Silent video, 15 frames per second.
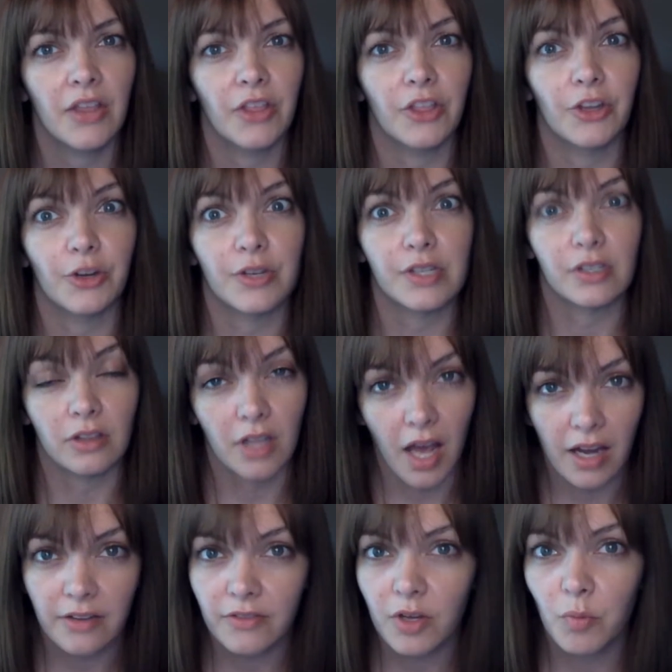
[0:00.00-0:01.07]
There is a
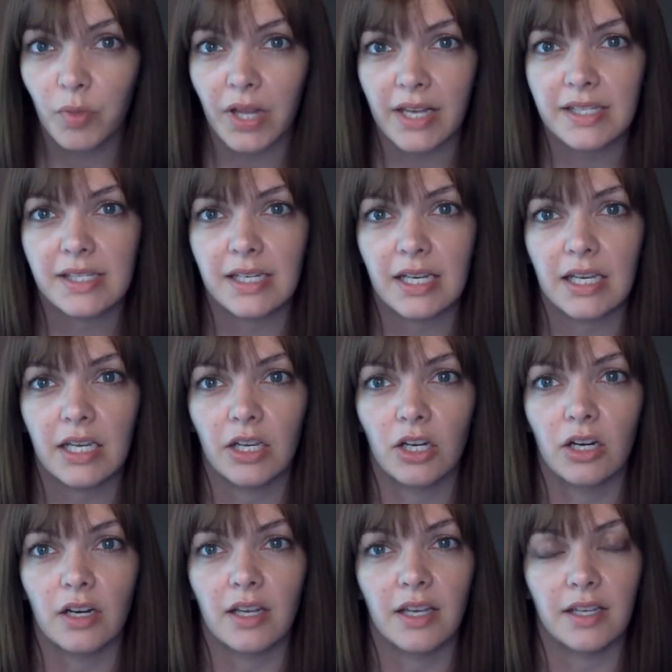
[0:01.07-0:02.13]
lot of complexity
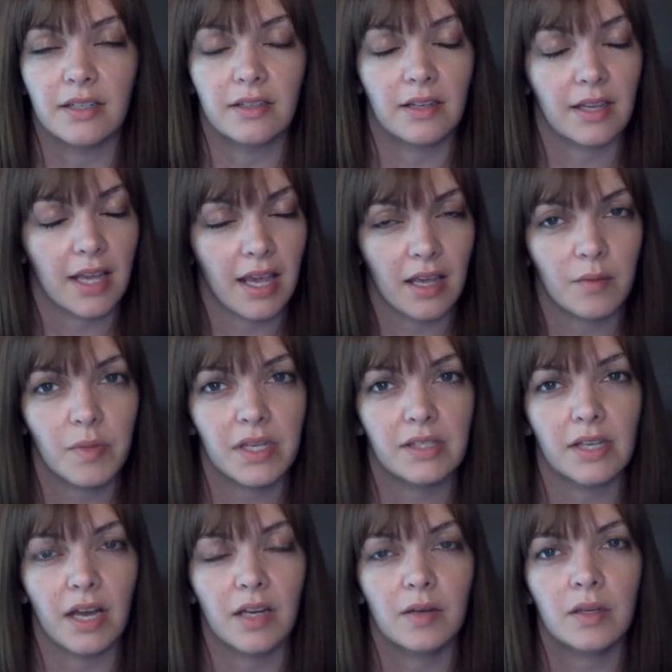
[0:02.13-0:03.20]
here. It can be
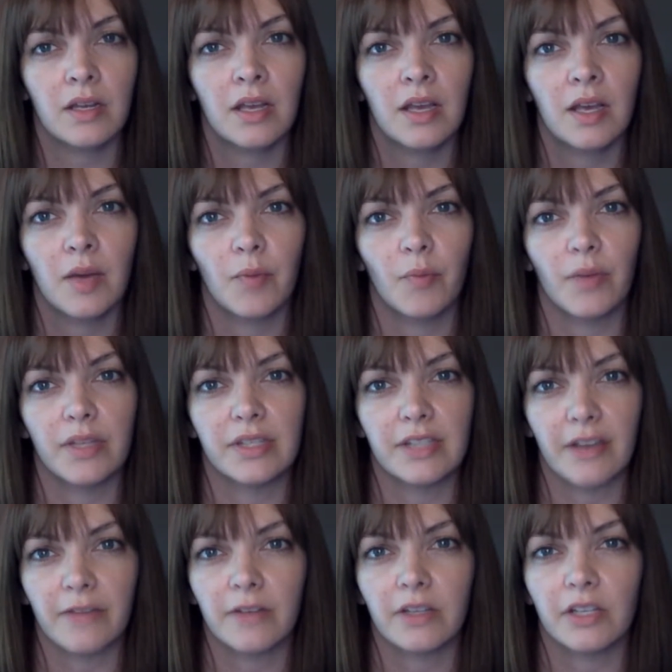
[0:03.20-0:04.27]
done, but
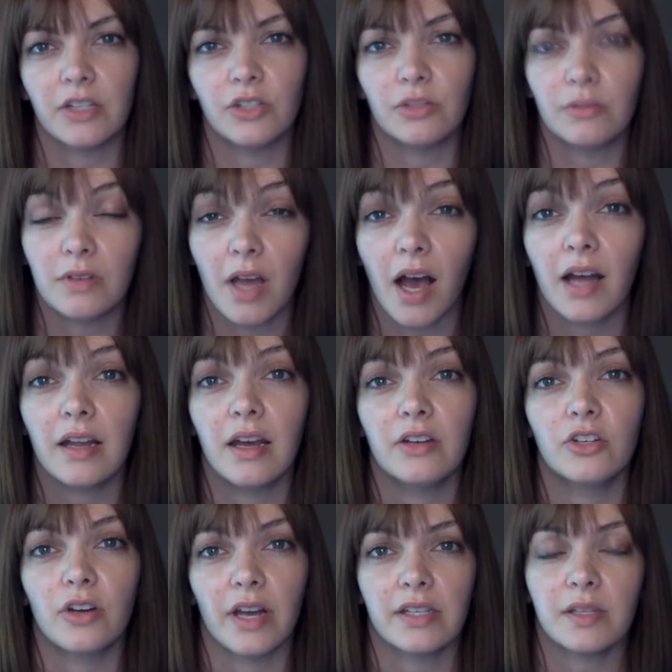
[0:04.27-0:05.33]
definitely do not
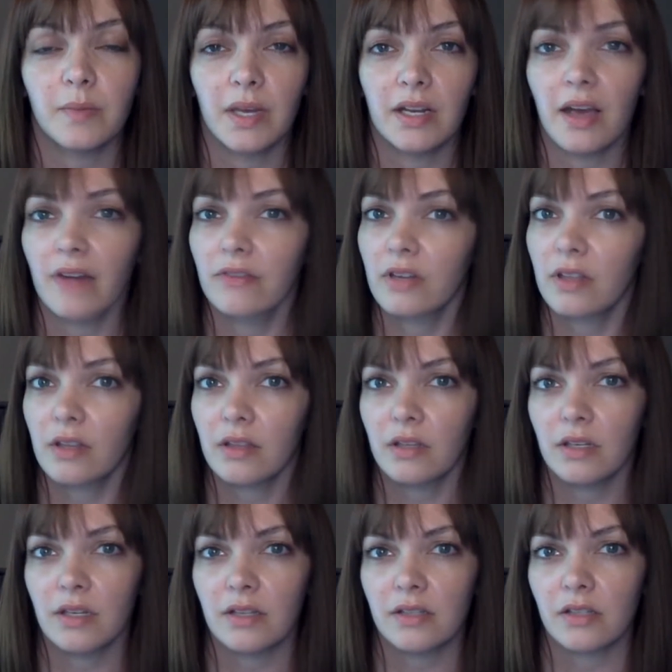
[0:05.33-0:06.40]
underestimate everything that
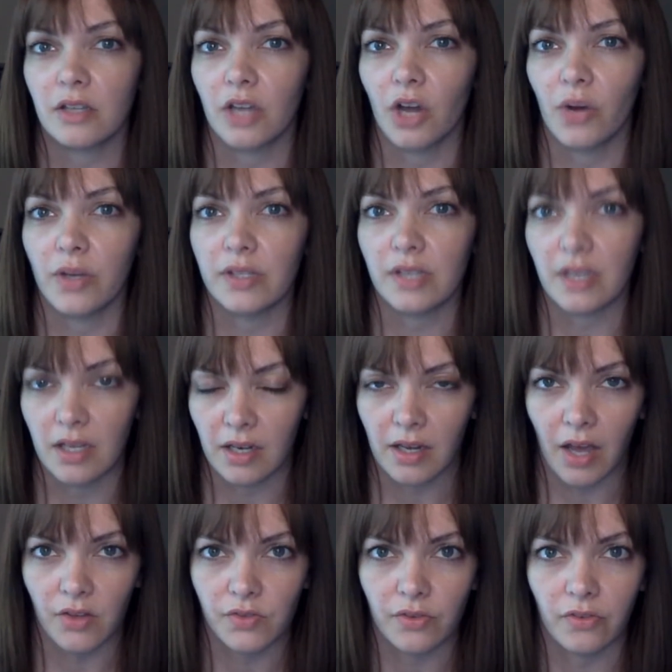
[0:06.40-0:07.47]
needs to go into
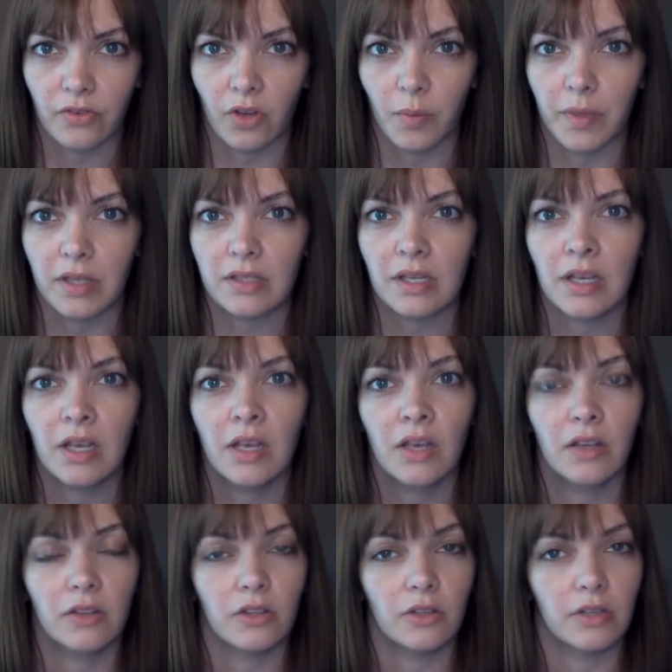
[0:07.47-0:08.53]
in-house fulfillment.
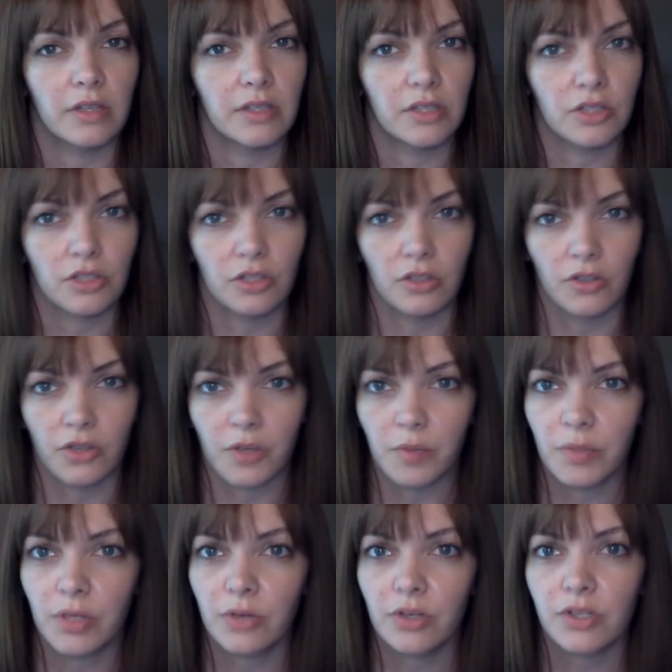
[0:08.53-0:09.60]
There are additional
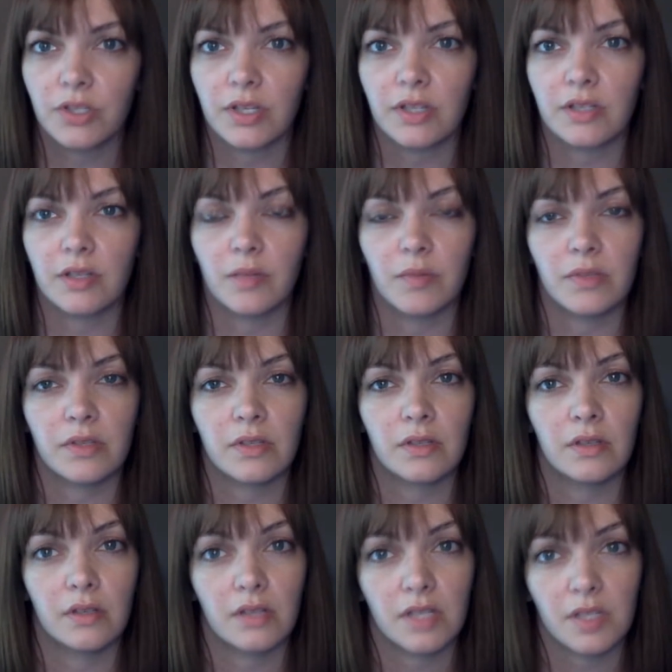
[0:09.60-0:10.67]
computer systems,
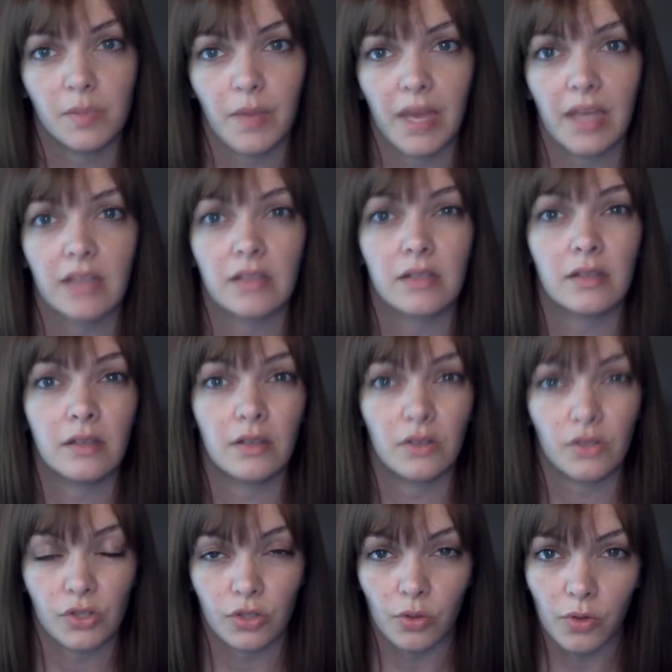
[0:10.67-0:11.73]
space,
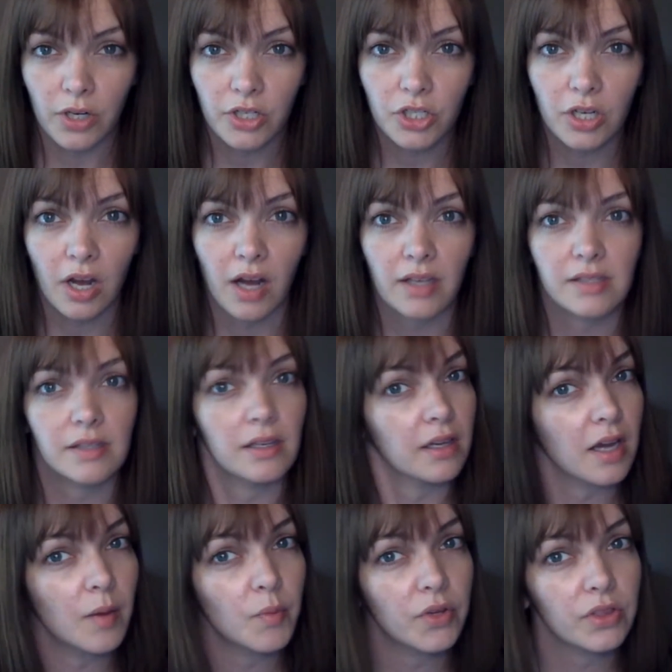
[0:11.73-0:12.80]
storage costs that
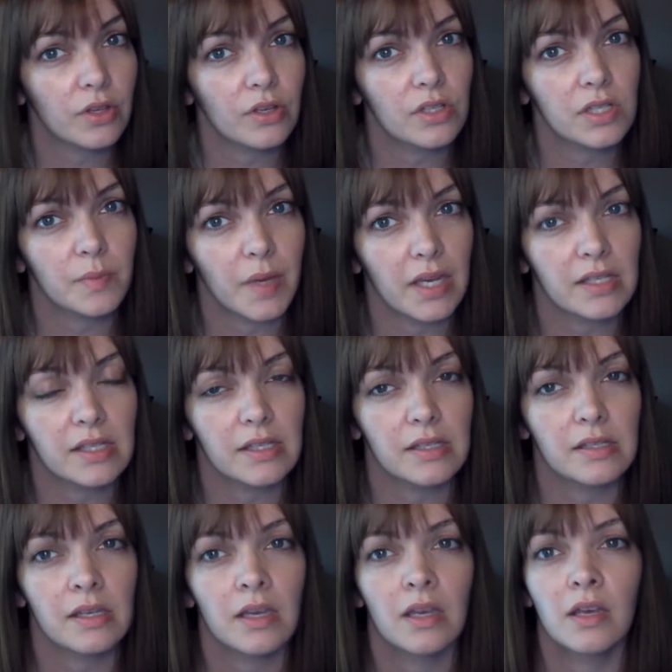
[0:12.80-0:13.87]
come with those
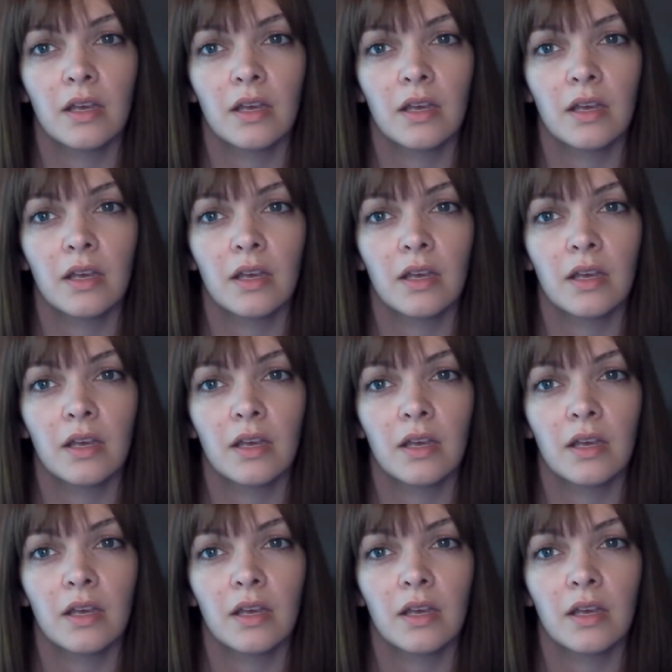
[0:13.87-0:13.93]
spaces,